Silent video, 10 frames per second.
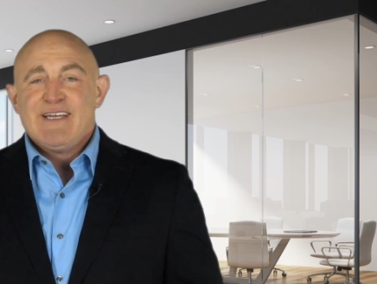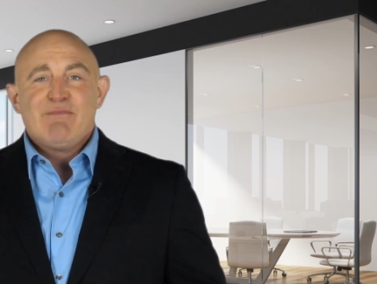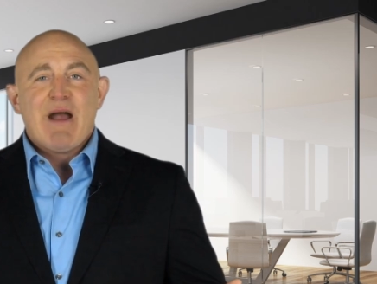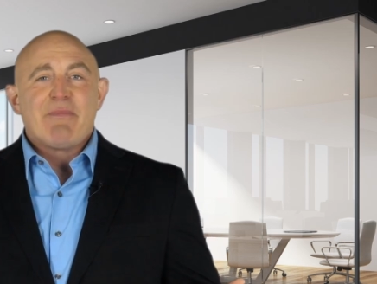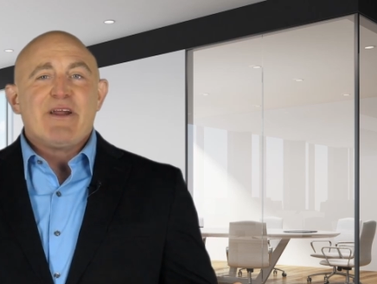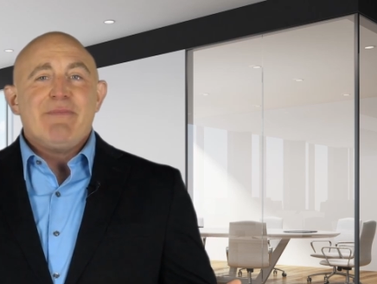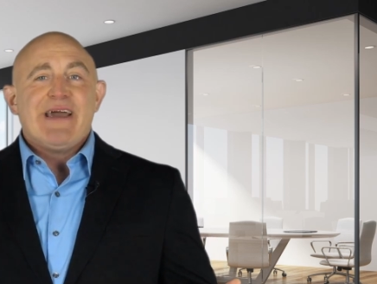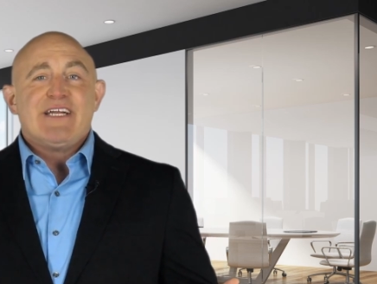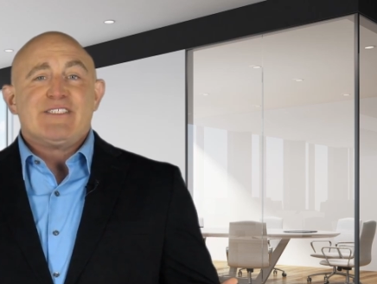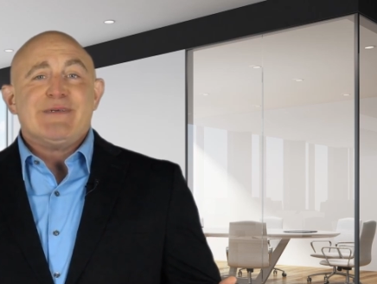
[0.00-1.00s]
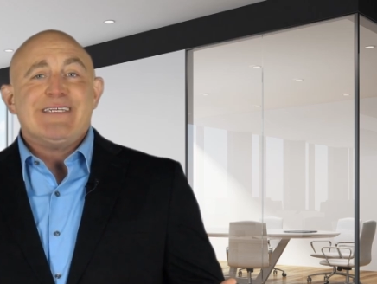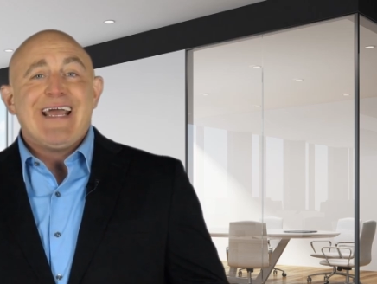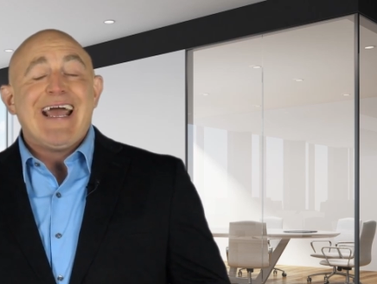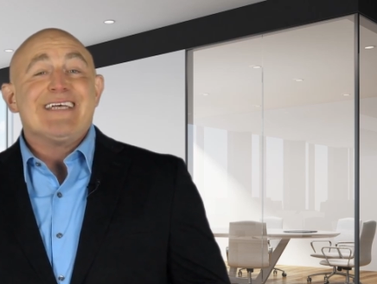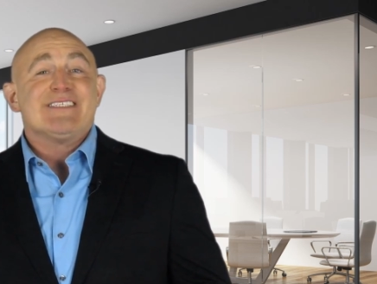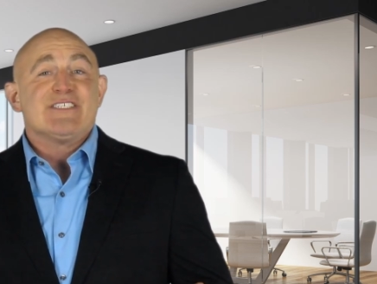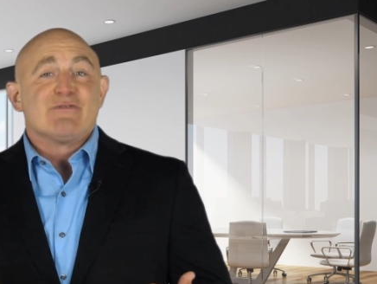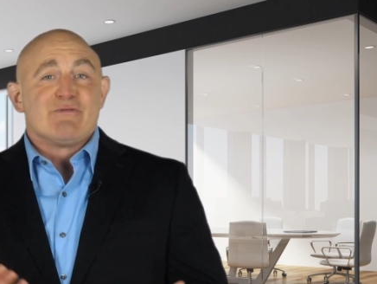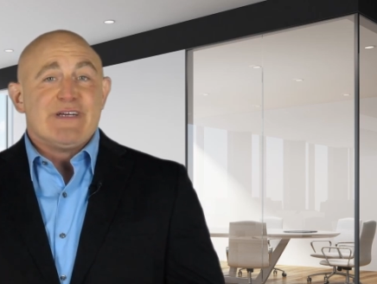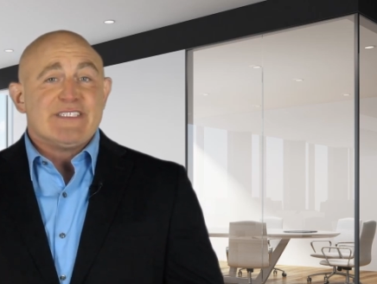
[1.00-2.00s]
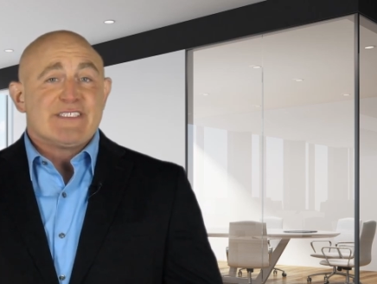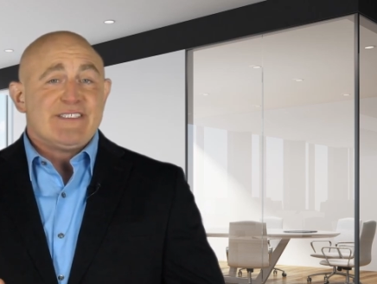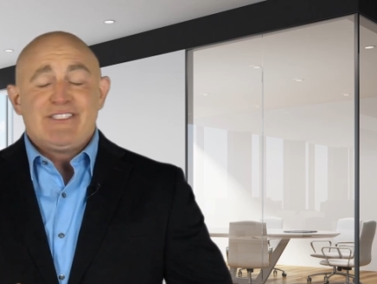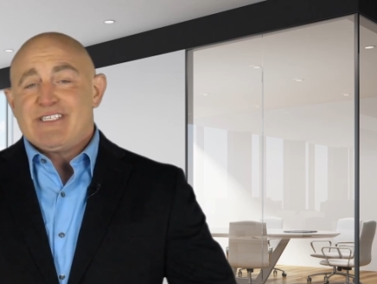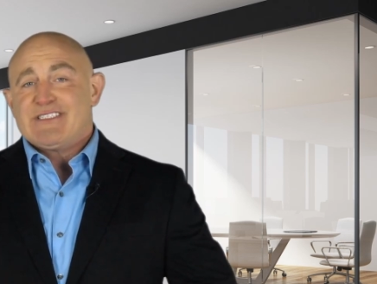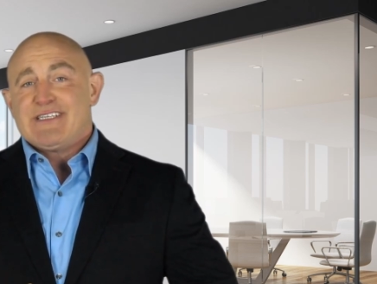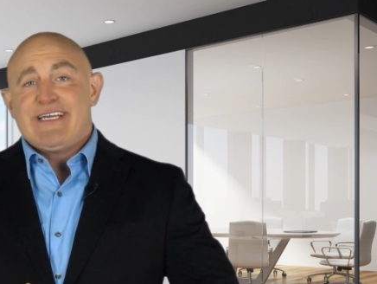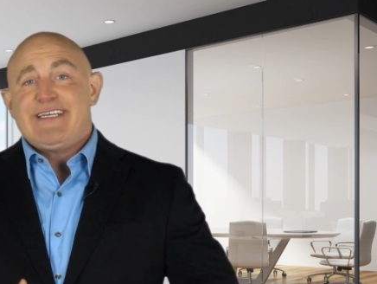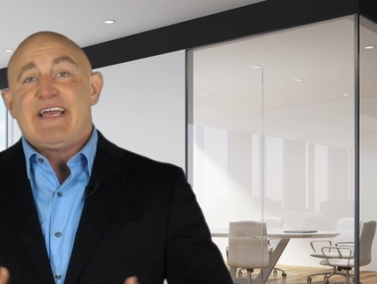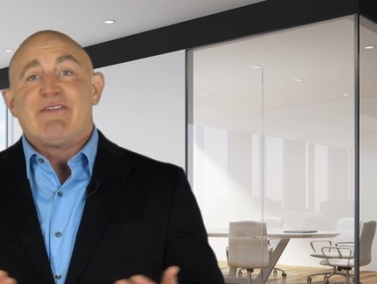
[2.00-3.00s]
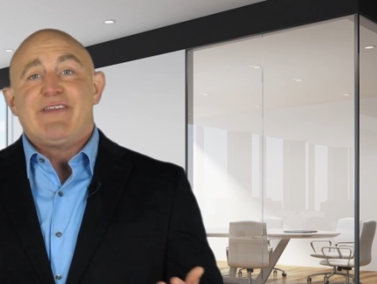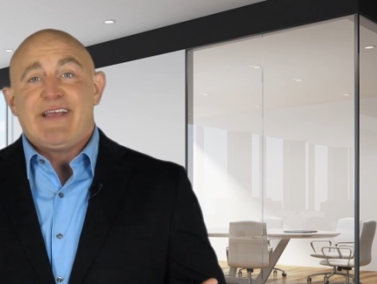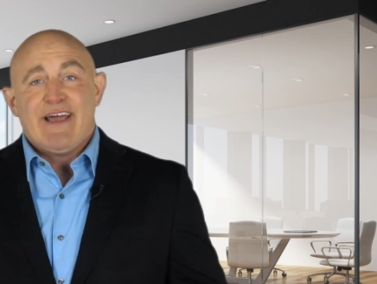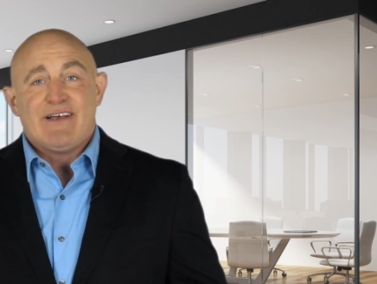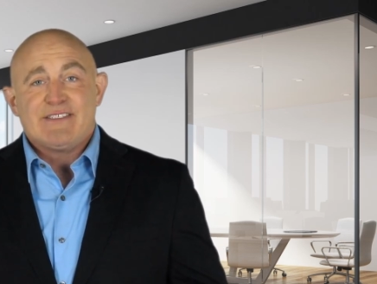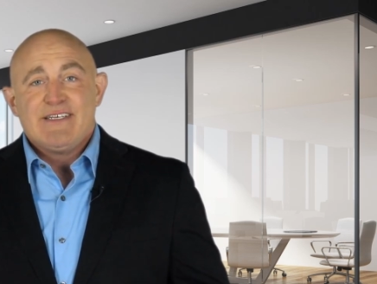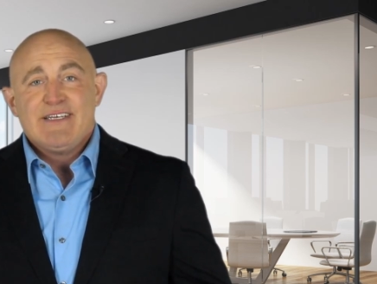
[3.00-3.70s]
Property management has its risks just like everything else,